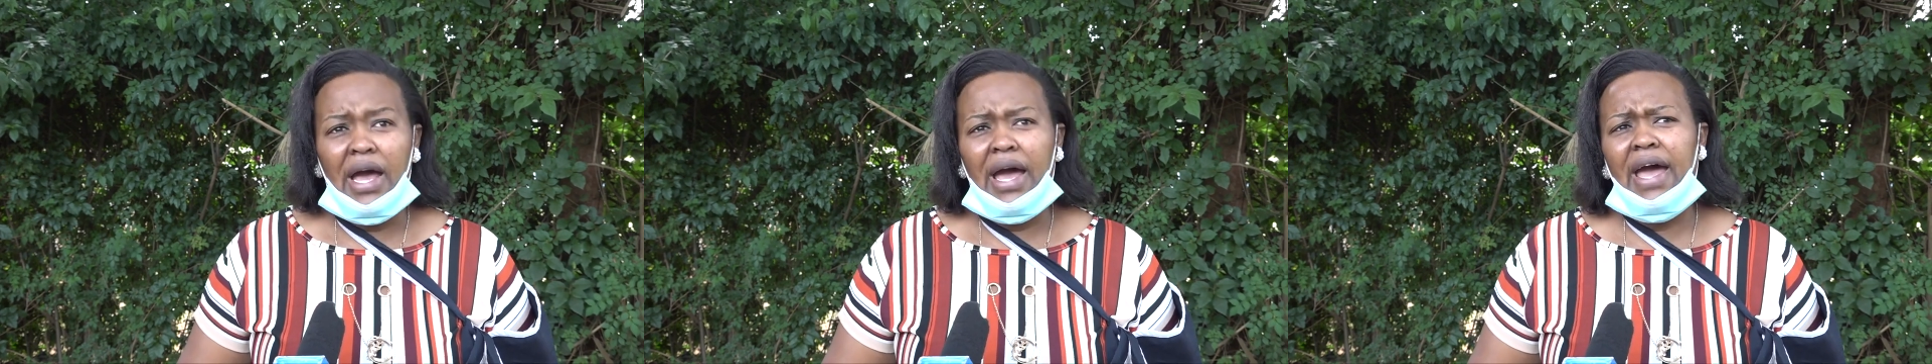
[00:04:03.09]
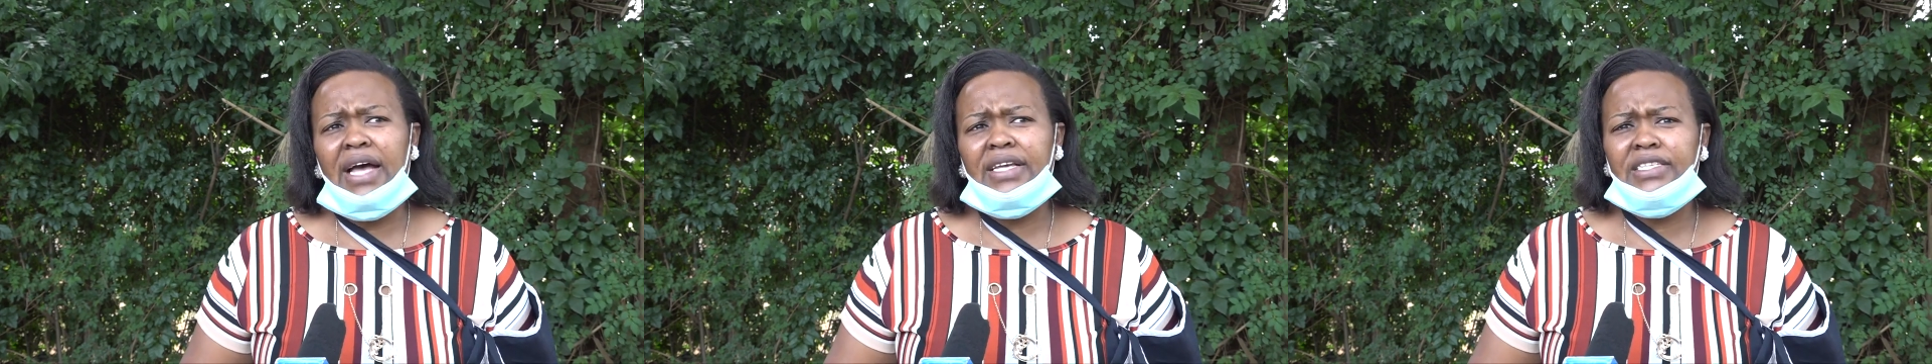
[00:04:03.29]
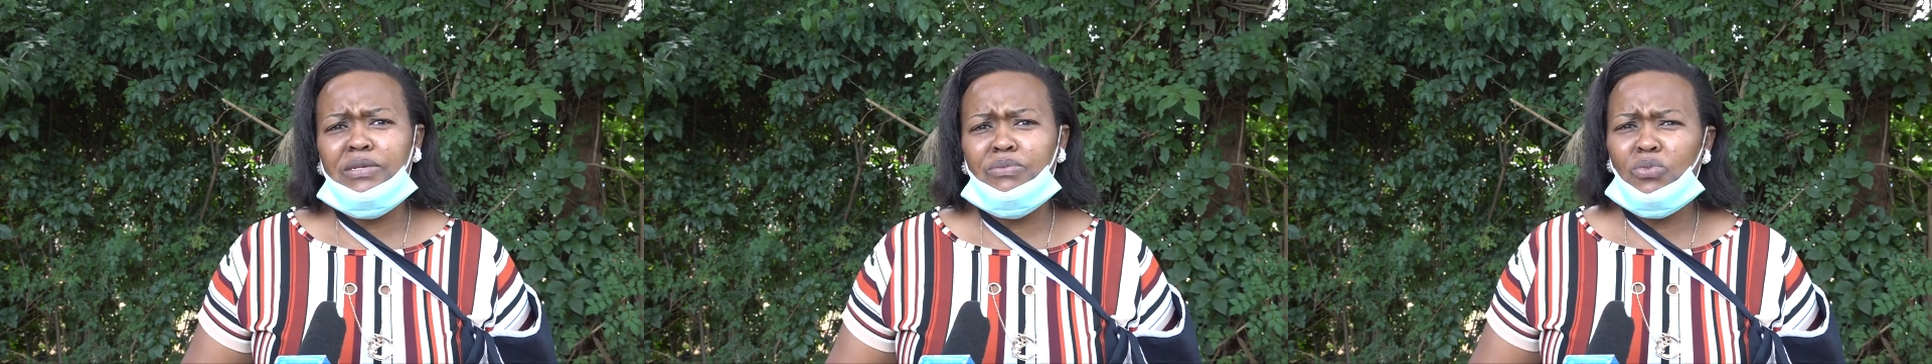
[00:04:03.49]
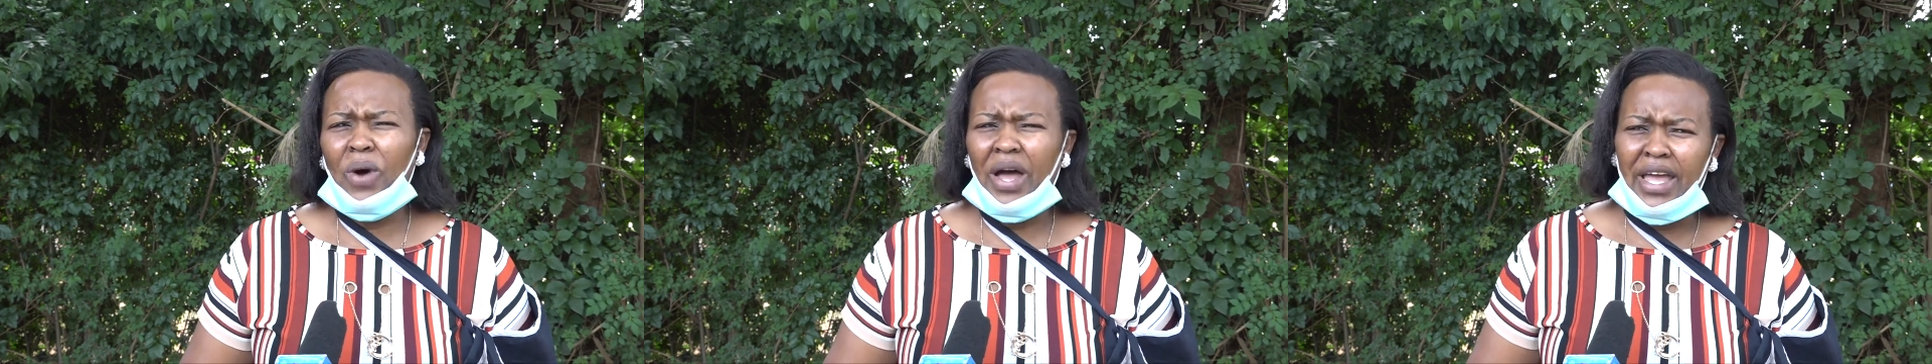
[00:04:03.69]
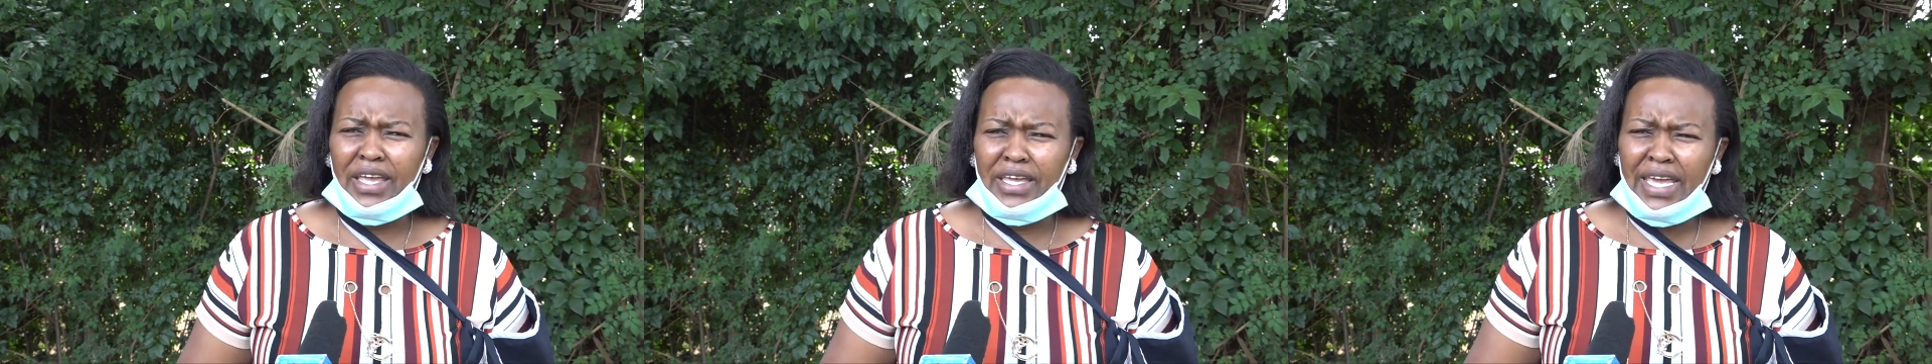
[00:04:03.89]
I asked him,
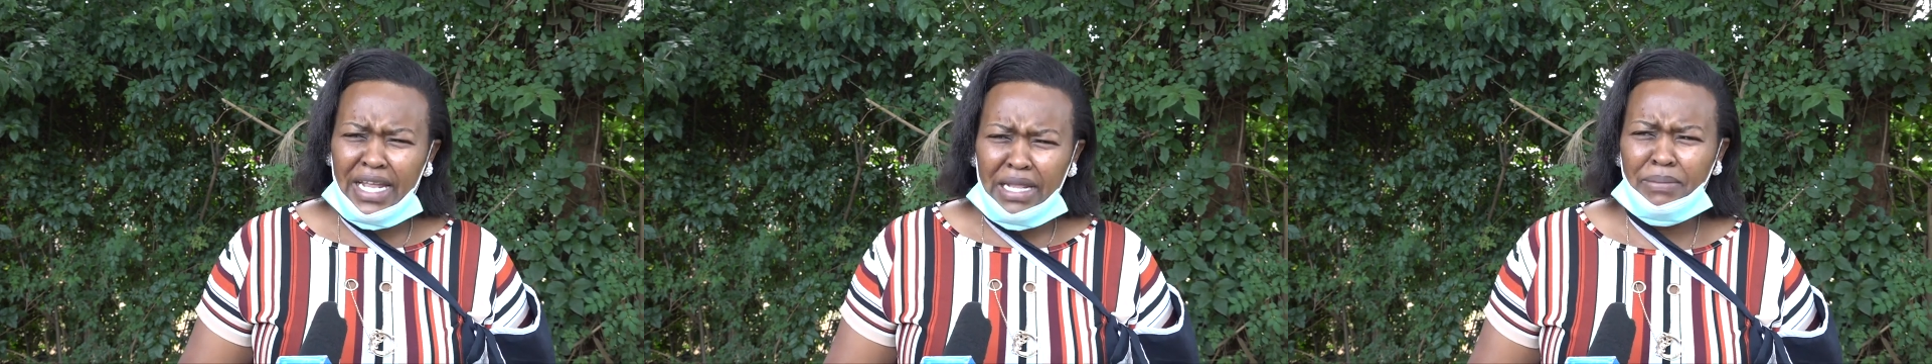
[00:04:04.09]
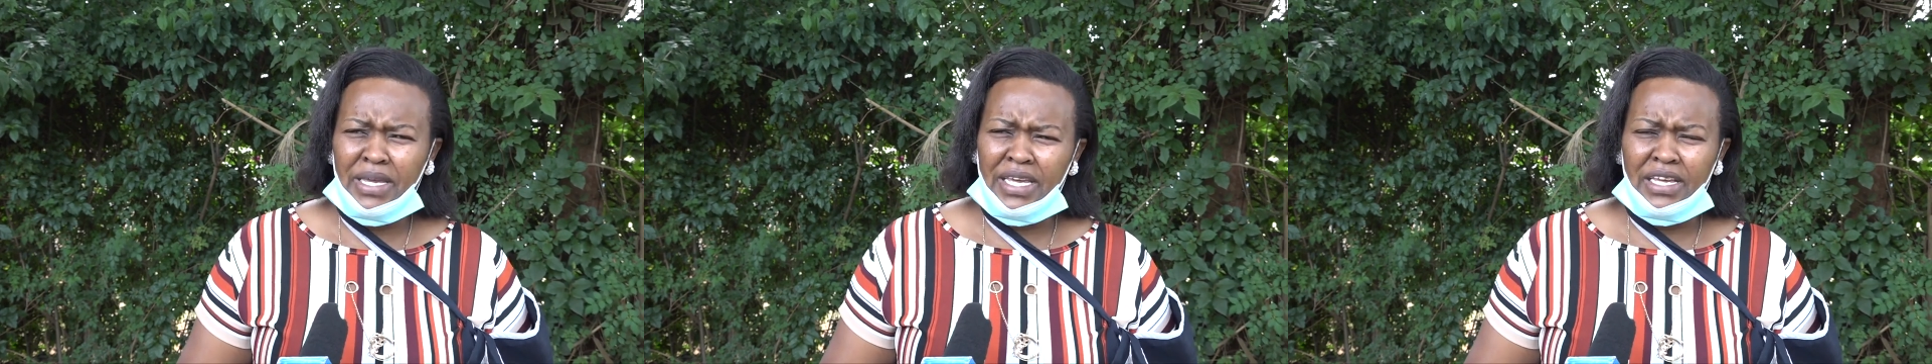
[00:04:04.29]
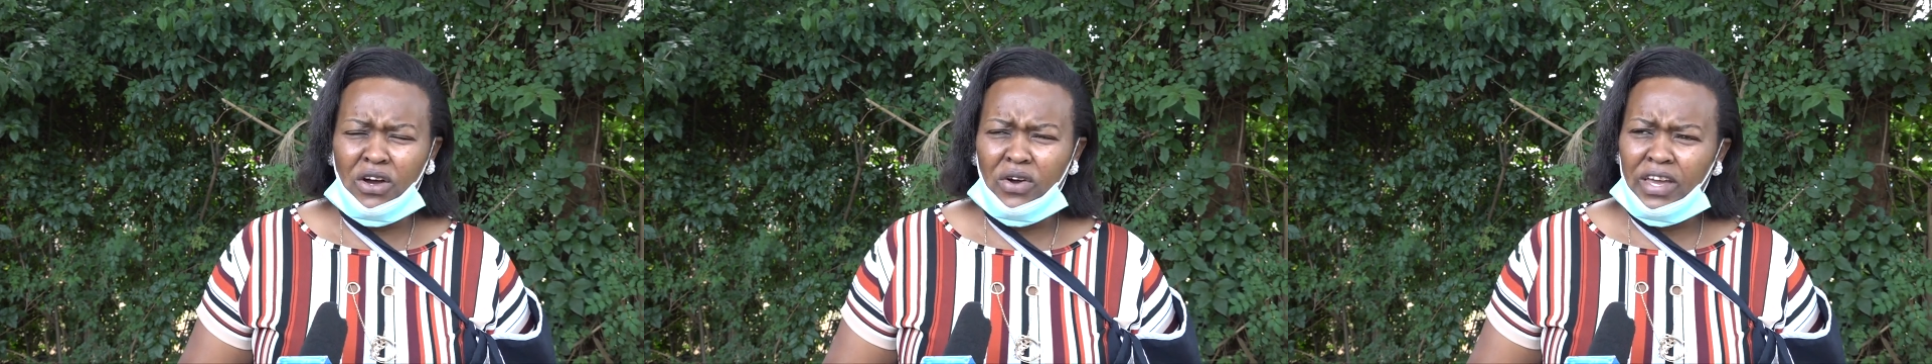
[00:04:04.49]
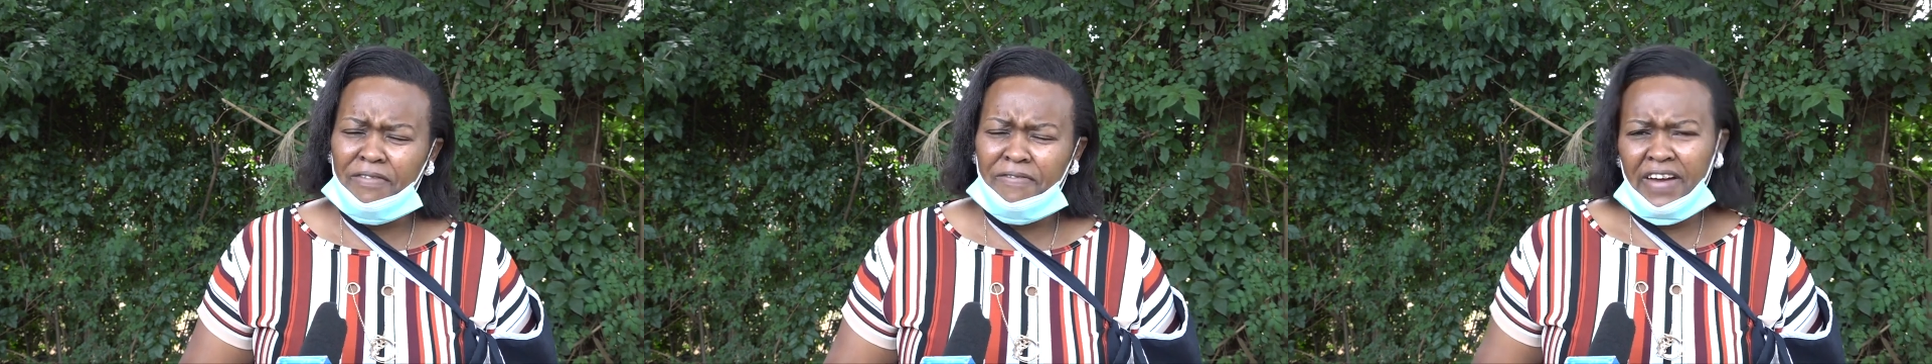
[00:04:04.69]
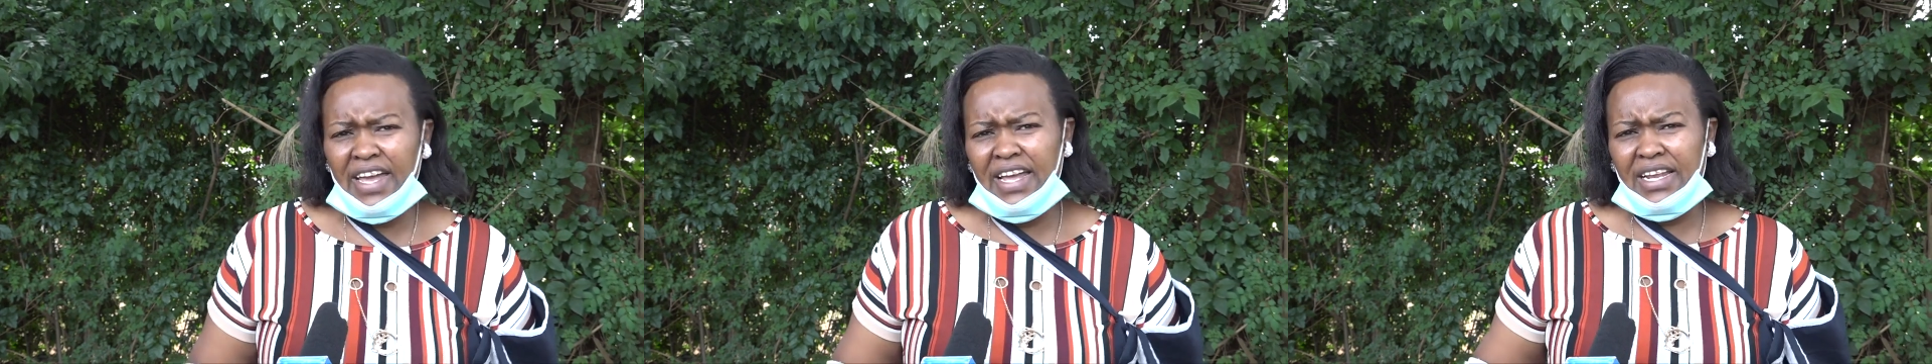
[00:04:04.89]
why? Kill me. Okay,
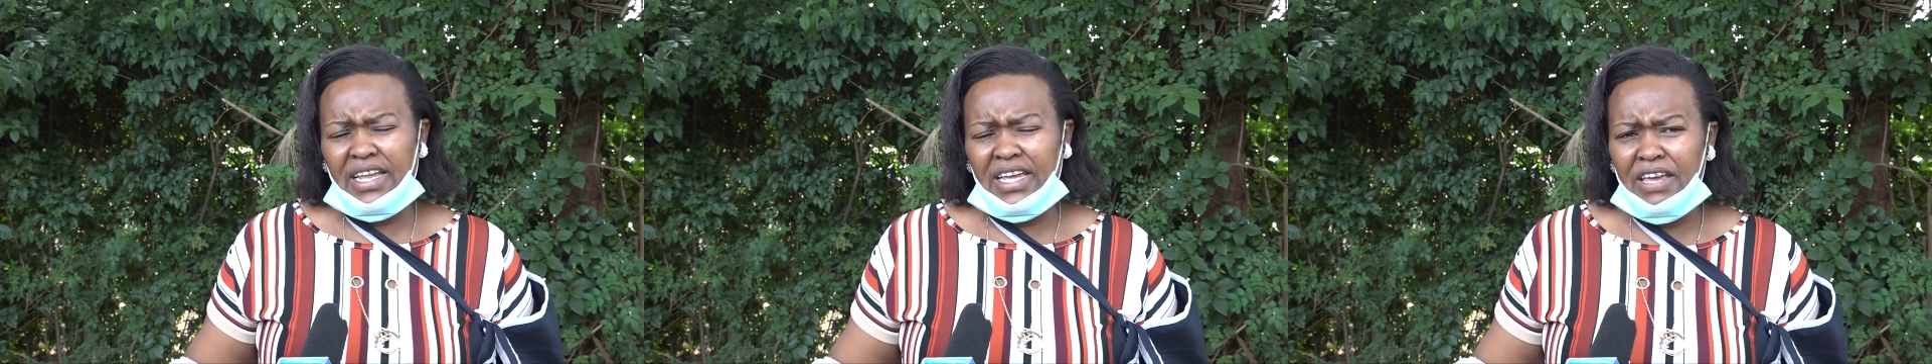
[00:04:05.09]
fine.